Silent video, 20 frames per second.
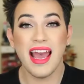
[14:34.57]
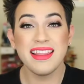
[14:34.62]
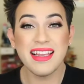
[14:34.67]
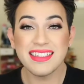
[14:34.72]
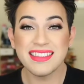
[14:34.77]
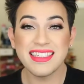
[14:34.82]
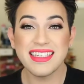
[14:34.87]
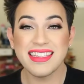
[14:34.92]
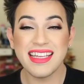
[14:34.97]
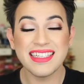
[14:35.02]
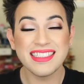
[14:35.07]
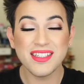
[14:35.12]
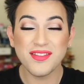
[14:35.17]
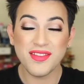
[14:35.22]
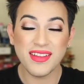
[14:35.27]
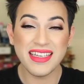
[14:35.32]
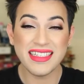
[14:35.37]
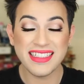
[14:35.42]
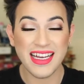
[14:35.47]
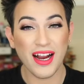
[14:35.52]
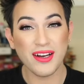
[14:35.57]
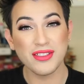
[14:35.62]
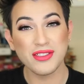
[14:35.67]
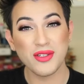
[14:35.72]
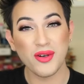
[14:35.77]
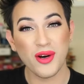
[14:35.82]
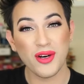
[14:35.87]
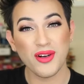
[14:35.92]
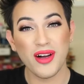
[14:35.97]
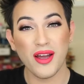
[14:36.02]
And that's it. That's it for the entire
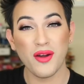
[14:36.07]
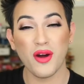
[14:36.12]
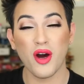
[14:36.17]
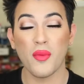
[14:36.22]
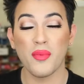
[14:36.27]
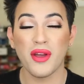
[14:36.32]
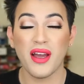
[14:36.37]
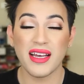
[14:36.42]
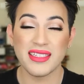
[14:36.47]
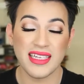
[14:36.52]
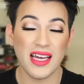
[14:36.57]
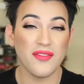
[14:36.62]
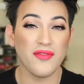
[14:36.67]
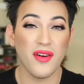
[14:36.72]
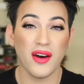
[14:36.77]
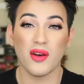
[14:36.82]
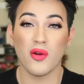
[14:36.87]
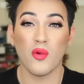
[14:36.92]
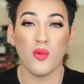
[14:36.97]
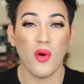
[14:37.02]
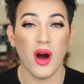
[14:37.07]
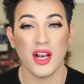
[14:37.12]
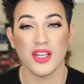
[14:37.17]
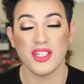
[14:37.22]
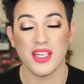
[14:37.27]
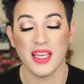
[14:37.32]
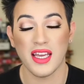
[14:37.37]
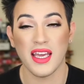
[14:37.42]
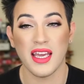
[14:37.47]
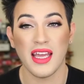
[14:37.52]
tutorial. I hope you guys had fun
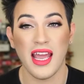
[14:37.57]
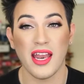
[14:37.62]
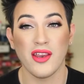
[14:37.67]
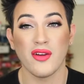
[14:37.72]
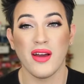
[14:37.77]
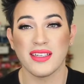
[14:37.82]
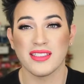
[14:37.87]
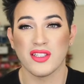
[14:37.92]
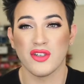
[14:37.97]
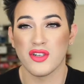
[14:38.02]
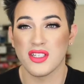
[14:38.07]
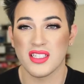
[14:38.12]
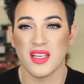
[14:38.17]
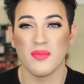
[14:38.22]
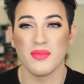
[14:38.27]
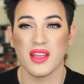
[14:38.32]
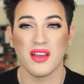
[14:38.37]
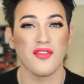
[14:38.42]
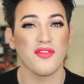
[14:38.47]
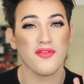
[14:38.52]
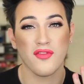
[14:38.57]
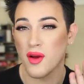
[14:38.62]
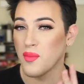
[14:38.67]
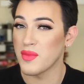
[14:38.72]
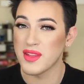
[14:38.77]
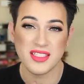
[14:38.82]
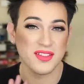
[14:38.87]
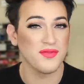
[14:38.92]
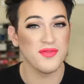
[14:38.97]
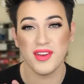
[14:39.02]
watching it, and you guys learned something
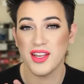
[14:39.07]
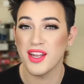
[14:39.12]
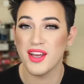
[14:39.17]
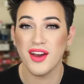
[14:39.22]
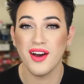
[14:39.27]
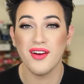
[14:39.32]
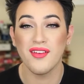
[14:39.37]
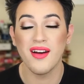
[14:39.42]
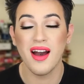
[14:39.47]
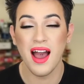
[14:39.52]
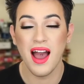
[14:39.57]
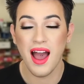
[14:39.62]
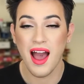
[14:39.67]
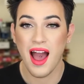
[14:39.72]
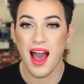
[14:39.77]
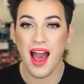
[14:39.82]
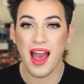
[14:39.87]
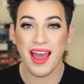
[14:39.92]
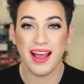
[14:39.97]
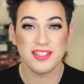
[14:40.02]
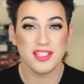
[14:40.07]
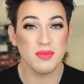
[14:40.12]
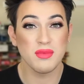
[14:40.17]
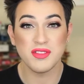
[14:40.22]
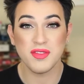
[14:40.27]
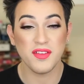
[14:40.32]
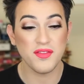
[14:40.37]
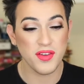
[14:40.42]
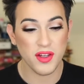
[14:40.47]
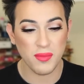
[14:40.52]
from this video. I had so
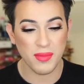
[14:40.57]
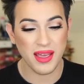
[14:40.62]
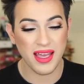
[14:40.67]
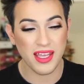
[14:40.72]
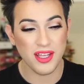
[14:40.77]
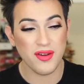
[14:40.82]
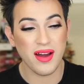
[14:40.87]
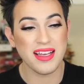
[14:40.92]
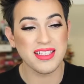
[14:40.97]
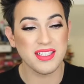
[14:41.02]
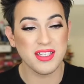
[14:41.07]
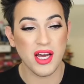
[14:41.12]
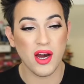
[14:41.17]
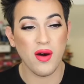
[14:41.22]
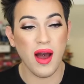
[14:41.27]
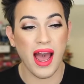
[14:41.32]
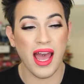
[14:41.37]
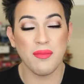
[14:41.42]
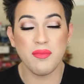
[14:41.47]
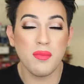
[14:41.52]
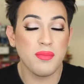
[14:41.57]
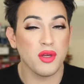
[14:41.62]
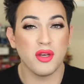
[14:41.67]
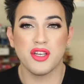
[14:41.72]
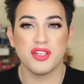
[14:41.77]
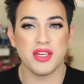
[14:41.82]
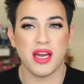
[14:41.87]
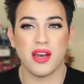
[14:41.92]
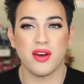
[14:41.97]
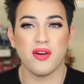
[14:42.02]
much fun filming it. You guys know I am a
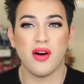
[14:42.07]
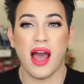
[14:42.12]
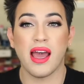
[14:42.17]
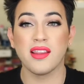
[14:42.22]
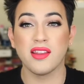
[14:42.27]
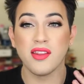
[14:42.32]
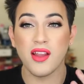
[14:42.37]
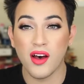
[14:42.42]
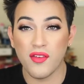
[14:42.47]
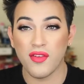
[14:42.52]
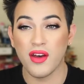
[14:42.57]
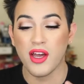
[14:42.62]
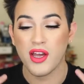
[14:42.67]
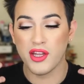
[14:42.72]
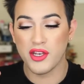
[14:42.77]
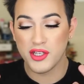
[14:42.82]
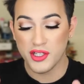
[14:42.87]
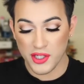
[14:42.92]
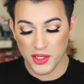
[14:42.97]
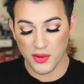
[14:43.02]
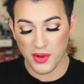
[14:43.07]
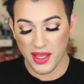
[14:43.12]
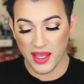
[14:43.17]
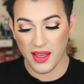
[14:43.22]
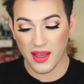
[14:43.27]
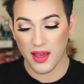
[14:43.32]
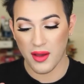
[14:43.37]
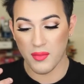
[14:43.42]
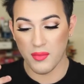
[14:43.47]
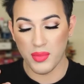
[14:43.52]
beauty channel. I love
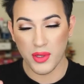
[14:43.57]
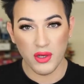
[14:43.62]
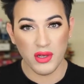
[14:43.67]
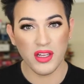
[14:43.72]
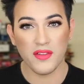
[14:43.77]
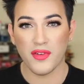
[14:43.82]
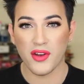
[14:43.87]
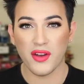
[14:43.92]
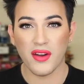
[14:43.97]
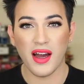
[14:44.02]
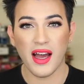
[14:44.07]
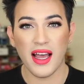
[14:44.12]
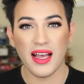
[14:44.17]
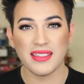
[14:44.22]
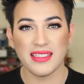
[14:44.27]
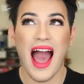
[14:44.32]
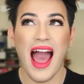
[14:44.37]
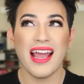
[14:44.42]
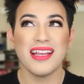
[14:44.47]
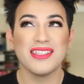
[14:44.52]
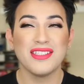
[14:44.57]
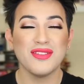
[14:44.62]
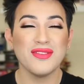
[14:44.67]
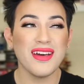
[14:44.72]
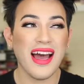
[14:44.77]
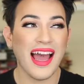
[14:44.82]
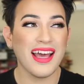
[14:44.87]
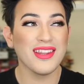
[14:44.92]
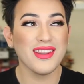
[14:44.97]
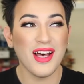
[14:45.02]
doing beauty for you guys. I
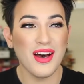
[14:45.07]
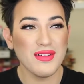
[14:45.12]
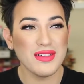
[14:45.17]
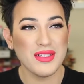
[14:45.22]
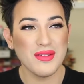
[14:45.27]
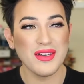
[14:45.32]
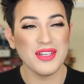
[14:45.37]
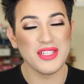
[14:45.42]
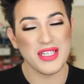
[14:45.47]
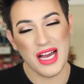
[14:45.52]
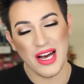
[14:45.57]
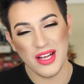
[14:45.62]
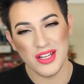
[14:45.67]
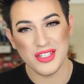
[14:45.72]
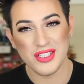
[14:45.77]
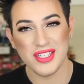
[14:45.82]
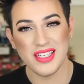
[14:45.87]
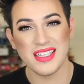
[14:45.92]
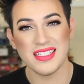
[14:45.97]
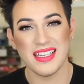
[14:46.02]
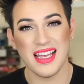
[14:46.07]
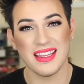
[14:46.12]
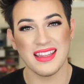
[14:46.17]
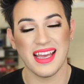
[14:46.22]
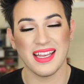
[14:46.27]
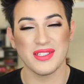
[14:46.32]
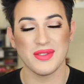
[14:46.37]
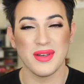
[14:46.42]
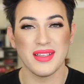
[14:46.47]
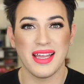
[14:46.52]
do, I love doing challenges and
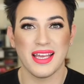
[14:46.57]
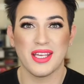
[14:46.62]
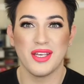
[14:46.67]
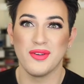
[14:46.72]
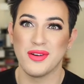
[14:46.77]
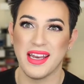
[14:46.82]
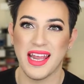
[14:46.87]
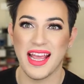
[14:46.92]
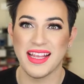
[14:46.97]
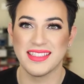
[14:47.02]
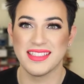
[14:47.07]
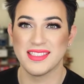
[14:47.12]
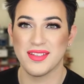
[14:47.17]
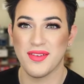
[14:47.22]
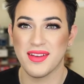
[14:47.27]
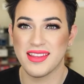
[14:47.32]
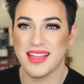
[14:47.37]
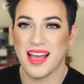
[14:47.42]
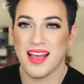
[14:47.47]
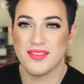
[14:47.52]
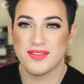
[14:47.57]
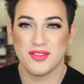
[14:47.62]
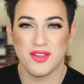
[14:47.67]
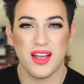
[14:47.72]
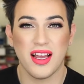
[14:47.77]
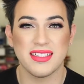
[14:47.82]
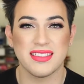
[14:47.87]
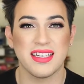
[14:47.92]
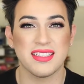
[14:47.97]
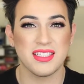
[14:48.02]
like doing like Q&As and stuff like that so
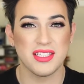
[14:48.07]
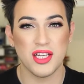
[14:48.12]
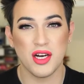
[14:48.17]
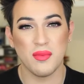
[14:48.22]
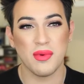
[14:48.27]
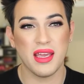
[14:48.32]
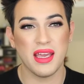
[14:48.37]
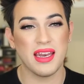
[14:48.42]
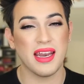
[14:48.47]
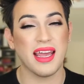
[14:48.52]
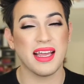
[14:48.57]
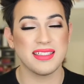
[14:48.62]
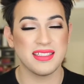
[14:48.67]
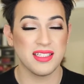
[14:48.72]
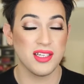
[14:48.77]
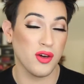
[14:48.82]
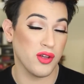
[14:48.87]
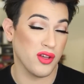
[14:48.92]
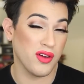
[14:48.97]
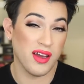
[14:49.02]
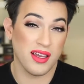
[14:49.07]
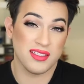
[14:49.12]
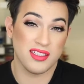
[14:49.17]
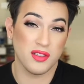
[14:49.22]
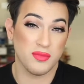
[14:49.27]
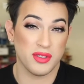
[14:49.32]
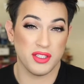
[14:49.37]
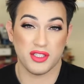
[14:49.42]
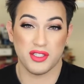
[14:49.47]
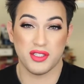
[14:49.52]
you guys get to know me and I get to know you guys
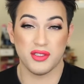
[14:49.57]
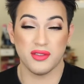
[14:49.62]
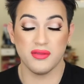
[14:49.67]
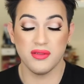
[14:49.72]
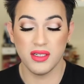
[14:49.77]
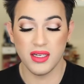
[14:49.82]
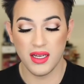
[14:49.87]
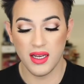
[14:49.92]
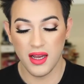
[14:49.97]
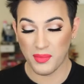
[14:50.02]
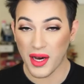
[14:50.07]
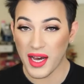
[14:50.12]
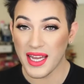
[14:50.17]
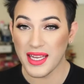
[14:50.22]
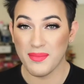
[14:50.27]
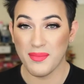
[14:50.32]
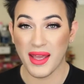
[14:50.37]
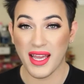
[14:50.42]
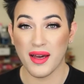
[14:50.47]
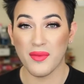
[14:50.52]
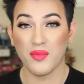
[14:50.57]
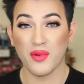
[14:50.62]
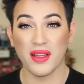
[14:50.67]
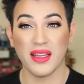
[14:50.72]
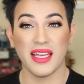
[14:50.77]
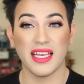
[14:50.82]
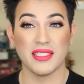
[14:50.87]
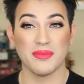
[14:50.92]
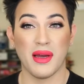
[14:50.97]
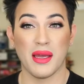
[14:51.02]
a little bit too. But makeup
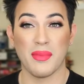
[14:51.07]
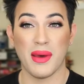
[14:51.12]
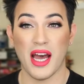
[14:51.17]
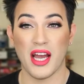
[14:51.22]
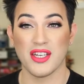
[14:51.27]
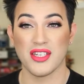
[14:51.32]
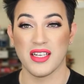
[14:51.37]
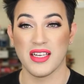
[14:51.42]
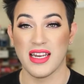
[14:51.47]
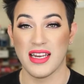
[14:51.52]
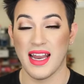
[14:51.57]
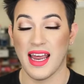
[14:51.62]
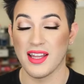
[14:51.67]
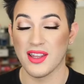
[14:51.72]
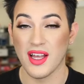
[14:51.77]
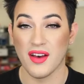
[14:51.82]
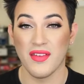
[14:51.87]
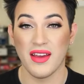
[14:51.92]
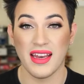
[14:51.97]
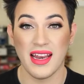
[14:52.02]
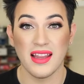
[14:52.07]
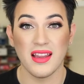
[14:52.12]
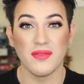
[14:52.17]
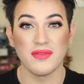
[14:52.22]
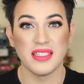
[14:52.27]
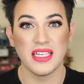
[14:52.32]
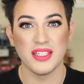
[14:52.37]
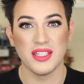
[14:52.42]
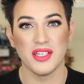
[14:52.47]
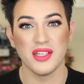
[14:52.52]
really is my passion and I love it and I
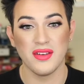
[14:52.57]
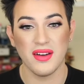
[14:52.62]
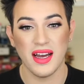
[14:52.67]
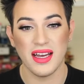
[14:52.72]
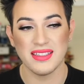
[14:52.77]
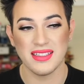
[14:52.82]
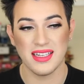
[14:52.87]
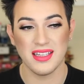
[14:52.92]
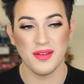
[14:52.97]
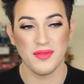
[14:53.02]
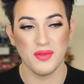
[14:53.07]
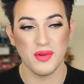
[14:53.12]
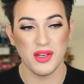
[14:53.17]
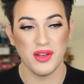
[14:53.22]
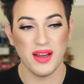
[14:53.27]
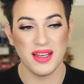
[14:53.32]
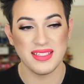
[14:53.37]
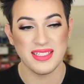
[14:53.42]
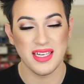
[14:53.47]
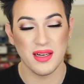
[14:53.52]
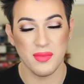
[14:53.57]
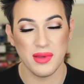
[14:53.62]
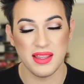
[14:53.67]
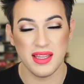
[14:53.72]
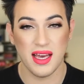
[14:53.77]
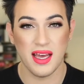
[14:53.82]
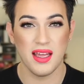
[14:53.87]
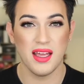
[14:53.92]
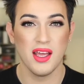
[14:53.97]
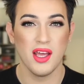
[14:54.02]
love teaching you guys and I love it when you guys tell me
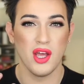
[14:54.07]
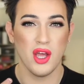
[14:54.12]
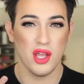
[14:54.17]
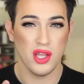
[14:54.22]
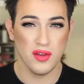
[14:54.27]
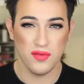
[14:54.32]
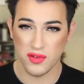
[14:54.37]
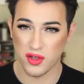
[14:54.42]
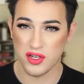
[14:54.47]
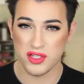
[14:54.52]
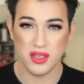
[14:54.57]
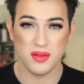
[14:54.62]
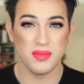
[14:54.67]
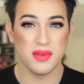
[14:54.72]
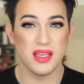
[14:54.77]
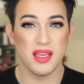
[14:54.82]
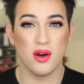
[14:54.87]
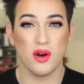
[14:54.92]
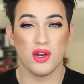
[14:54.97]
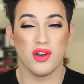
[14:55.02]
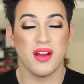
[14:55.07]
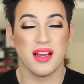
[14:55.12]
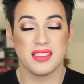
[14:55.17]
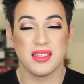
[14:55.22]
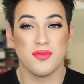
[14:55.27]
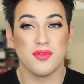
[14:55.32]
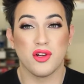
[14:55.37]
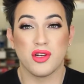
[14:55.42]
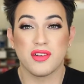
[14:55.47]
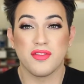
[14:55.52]
that you've learned something or you
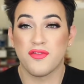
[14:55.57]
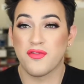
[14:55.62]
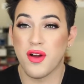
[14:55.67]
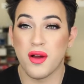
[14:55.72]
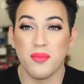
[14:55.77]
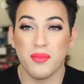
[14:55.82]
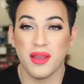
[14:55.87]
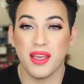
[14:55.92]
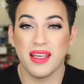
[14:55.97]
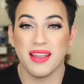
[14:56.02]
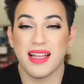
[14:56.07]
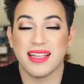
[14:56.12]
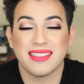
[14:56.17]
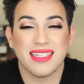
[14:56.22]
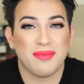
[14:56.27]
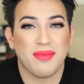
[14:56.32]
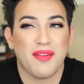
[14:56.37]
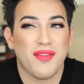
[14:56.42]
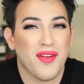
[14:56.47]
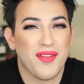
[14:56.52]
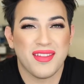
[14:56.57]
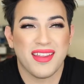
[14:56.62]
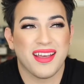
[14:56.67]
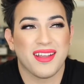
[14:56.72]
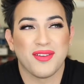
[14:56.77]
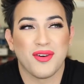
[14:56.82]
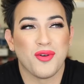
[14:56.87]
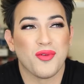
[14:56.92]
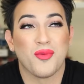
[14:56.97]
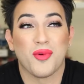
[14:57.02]
guys have learned from me. That's like my favorite
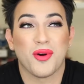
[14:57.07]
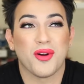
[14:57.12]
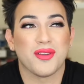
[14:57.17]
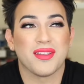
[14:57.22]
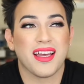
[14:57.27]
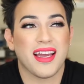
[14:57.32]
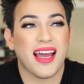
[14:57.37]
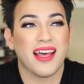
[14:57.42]
thing in the whole world.